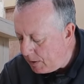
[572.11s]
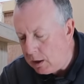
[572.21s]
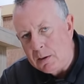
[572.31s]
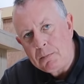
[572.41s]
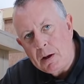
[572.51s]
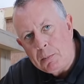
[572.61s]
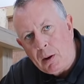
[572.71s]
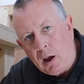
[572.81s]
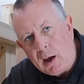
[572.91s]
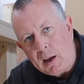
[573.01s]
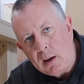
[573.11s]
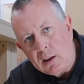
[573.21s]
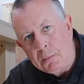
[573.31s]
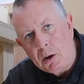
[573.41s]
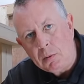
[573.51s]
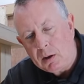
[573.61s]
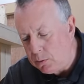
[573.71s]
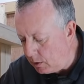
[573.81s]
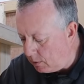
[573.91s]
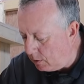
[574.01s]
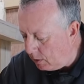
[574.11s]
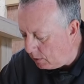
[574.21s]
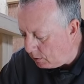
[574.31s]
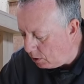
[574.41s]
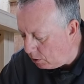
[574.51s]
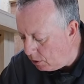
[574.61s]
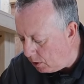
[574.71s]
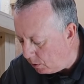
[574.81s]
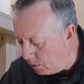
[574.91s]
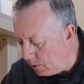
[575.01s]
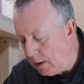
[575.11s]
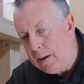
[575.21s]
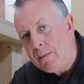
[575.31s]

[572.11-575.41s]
than I'm applying at the moment, which is good news.